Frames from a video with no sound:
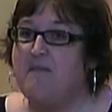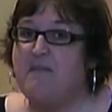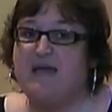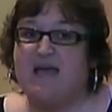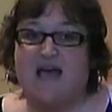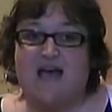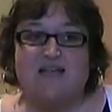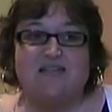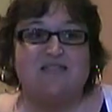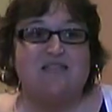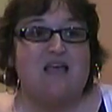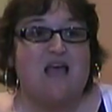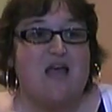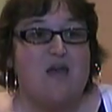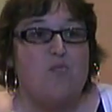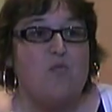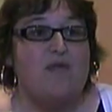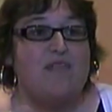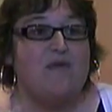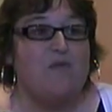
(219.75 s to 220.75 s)
Because
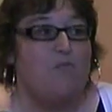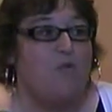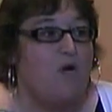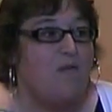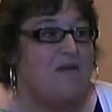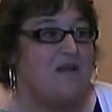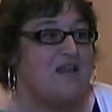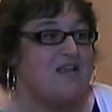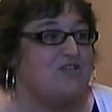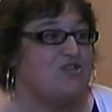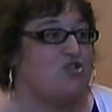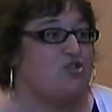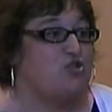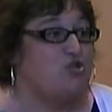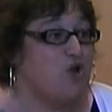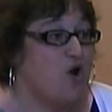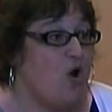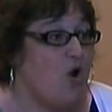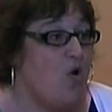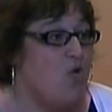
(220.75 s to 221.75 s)
then when the woman
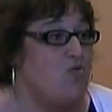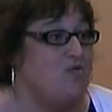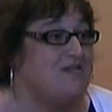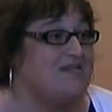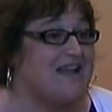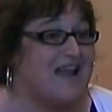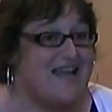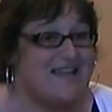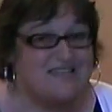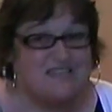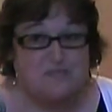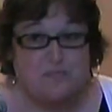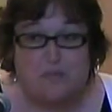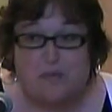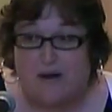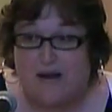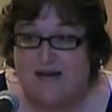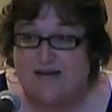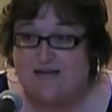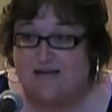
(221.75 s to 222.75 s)
is so
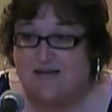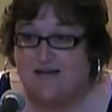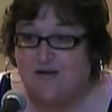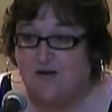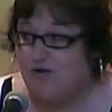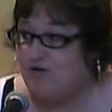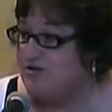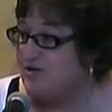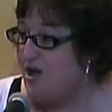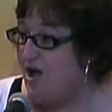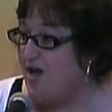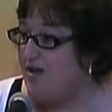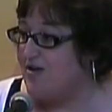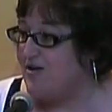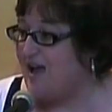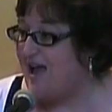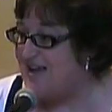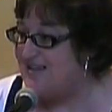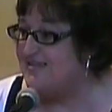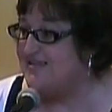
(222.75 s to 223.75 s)
desperate, her
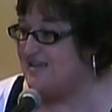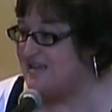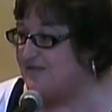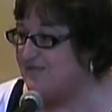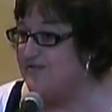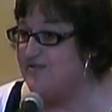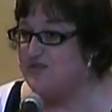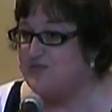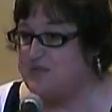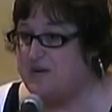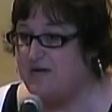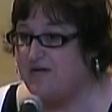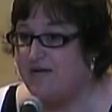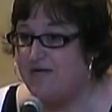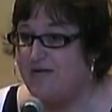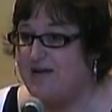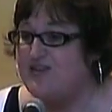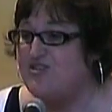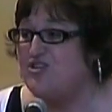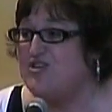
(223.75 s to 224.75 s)
daughter has an evil
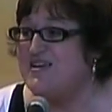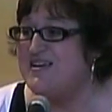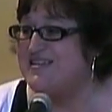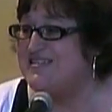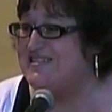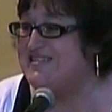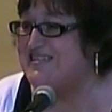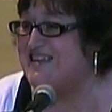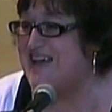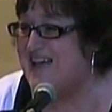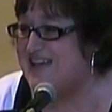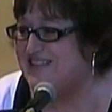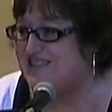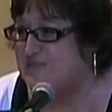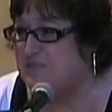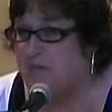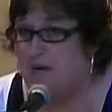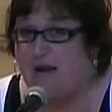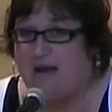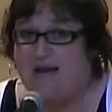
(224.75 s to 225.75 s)
spirit, right? She is
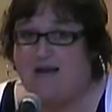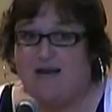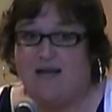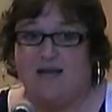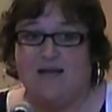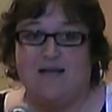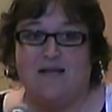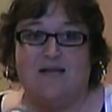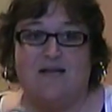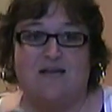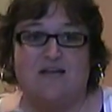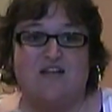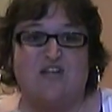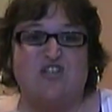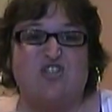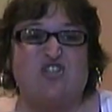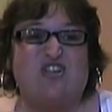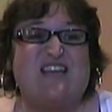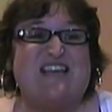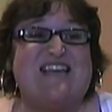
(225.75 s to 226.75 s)
desperate.
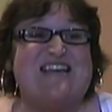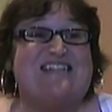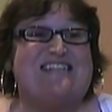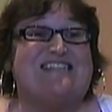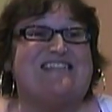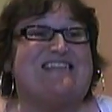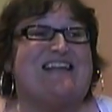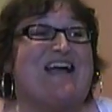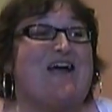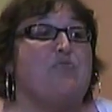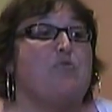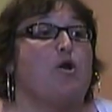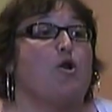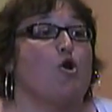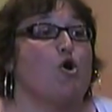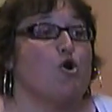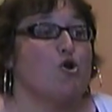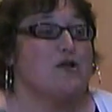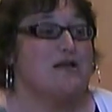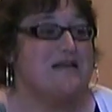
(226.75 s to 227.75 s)
She gets down
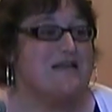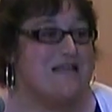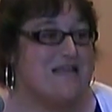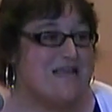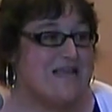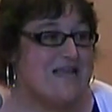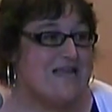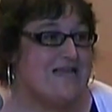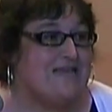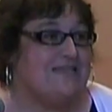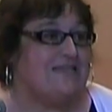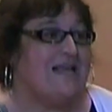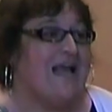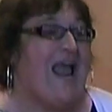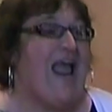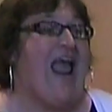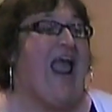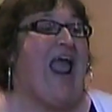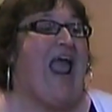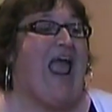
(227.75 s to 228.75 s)
on her knees
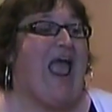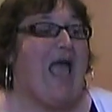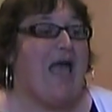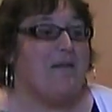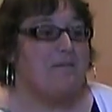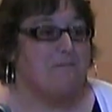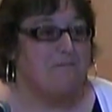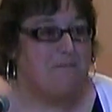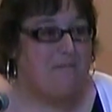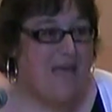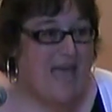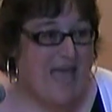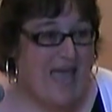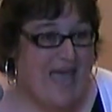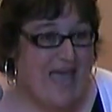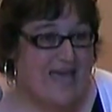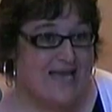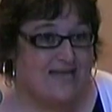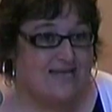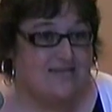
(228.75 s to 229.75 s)
and
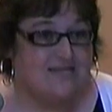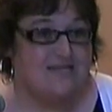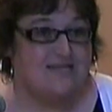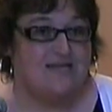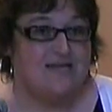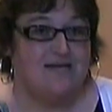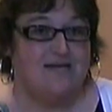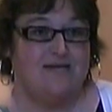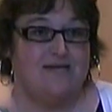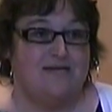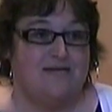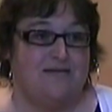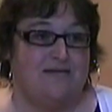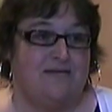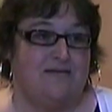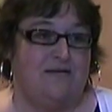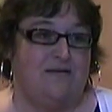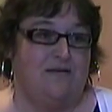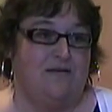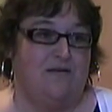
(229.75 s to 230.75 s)
begs.
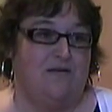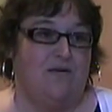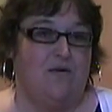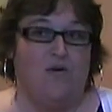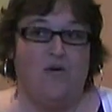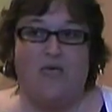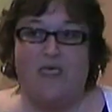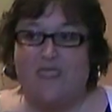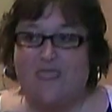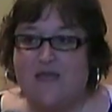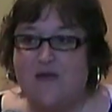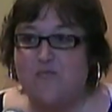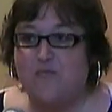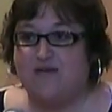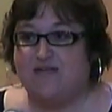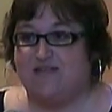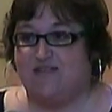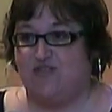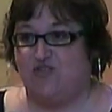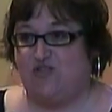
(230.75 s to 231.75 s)
Then
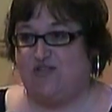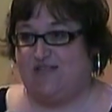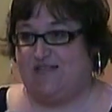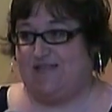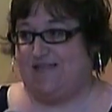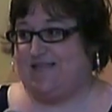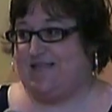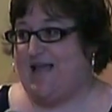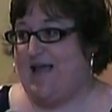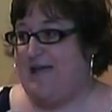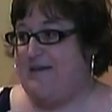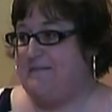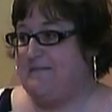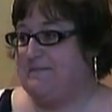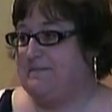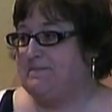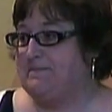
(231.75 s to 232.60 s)
what does Jesus say?